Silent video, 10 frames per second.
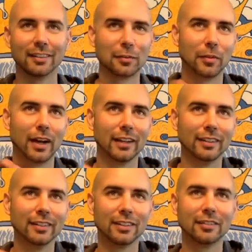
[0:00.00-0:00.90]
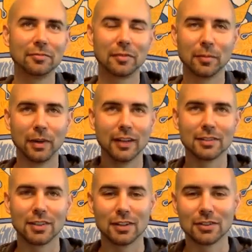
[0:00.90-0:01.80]
The mind
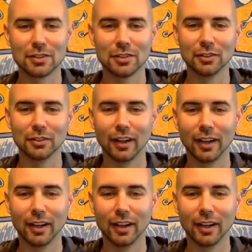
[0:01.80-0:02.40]
starts to